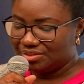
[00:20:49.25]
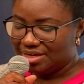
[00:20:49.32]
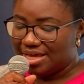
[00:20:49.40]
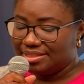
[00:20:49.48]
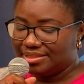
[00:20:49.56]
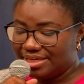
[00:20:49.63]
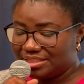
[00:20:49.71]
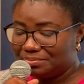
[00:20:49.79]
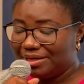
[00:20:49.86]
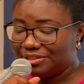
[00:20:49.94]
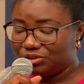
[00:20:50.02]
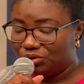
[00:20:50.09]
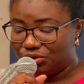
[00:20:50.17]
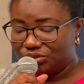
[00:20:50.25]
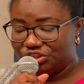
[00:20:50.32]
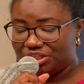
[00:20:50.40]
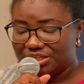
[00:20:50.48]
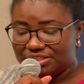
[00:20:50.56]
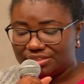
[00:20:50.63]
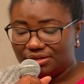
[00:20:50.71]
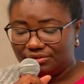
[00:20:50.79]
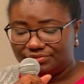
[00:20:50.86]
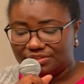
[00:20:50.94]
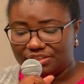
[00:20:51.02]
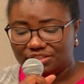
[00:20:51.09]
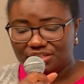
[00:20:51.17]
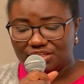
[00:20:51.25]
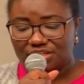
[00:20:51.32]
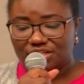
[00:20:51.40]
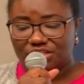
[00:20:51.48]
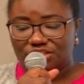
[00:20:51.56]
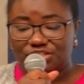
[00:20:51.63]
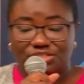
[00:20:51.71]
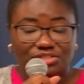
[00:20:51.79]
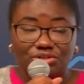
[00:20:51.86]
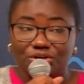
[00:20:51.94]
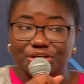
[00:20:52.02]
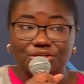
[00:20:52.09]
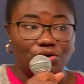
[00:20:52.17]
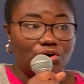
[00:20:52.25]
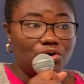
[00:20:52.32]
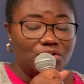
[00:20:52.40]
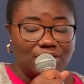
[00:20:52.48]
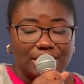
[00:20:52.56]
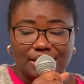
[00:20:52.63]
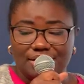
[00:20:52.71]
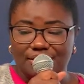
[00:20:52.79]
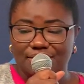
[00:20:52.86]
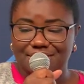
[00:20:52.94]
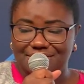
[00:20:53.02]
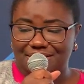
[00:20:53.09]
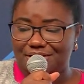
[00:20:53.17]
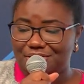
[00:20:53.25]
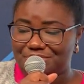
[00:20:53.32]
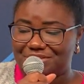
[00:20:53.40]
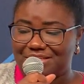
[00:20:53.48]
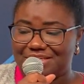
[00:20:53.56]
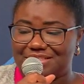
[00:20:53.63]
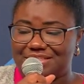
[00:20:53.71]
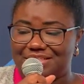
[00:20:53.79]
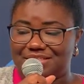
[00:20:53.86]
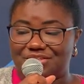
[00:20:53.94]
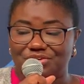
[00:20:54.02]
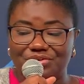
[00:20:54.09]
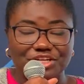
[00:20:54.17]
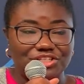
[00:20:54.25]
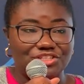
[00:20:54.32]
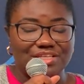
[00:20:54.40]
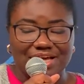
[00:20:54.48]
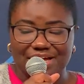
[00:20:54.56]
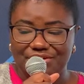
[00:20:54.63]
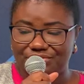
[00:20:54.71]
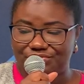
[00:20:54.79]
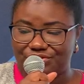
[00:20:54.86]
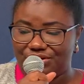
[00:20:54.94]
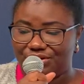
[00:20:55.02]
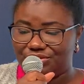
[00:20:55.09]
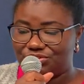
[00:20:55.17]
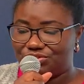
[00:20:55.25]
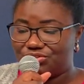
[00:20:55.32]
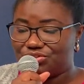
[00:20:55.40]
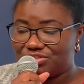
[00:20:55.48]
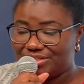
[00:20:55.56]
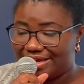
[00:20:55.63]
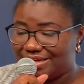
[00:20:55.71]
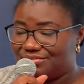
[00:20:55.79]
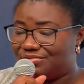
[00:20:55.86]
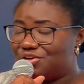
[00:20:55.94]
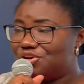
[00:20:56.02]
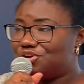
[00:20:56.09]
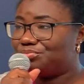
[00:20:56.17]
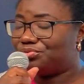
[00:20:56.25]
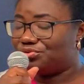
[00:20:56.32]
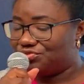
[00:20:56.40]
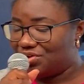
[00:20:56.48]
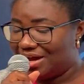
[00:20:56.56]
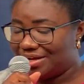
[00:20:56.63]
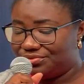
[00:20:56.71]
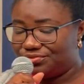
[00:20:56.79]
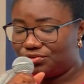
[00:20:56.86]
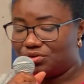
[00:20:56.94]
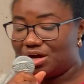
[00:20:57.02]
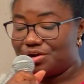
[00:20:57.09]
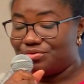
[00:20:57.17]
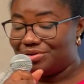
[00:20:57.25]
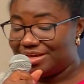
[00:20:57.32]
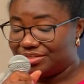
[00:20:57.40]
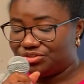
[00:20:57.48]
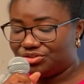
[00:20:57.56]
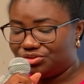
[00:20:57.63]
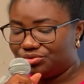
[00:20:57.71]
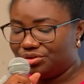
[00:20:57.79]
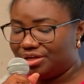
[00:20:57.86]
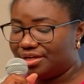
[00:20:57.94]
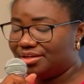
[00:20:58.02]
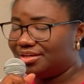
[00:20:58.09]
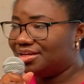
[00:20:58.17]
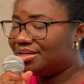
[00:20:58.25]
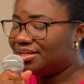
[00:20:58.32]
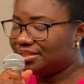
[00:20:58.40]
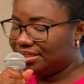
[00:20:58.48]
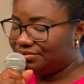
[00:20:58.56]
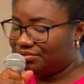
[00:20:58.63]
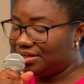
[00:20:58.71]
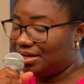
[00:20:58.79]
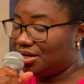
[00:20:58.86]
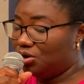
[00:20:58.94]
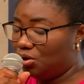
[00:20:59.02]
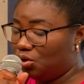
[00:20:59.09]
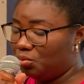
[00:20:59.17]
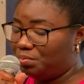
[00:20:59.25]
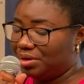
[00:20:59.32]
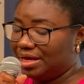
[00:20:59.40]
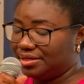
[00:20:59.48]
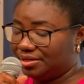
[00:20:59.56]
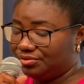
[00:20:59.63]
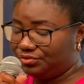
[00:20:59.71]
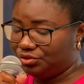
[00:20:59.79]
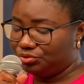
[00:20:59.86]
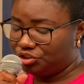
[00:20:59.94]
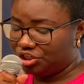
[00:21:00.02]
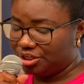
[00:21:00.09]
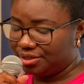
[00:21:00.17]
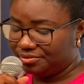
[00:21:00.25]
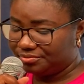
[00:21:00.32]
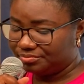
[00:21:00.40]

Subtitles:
And despite all she had suffered, she saw in all her circumstances the gracious hand of God to save, provide for, and rescue her, giving her hope and a future.